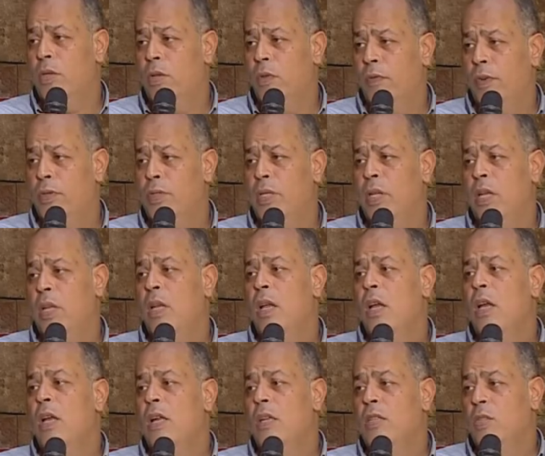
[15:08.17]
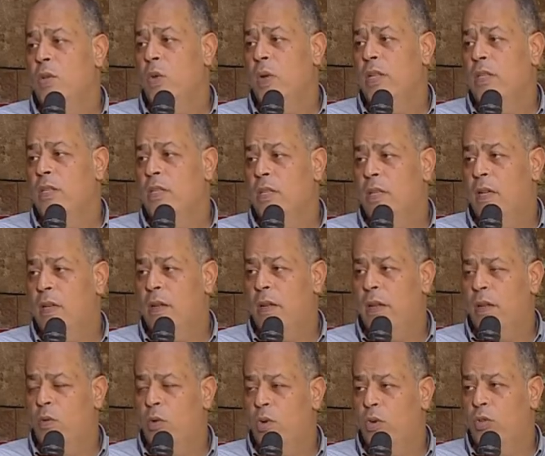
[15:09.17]
university students,
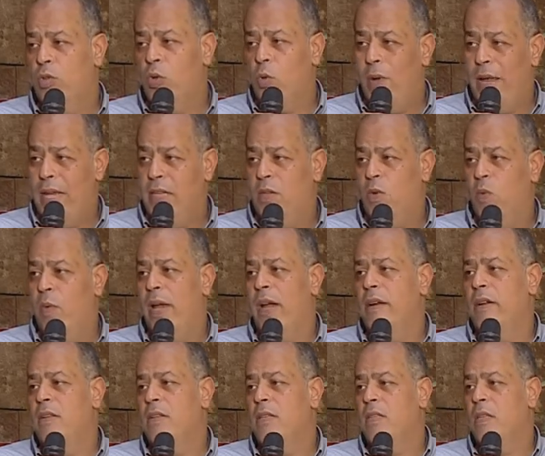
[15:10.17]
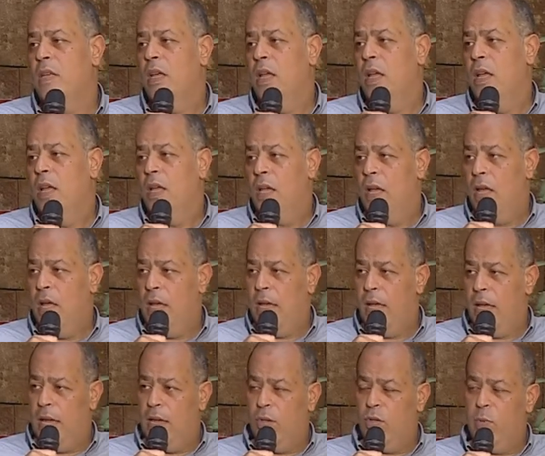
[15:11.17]
in order to raise awareness
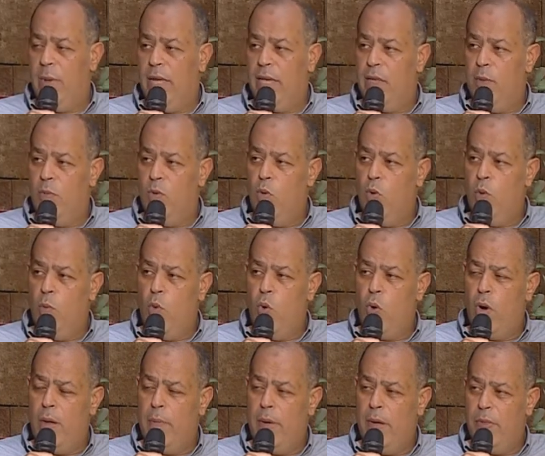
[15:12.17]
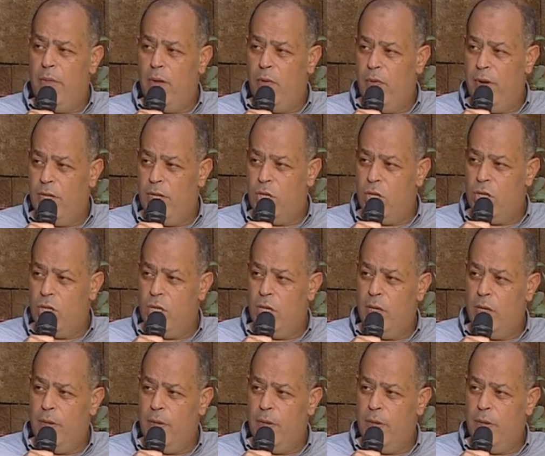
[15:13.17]
and to make them know more about their rich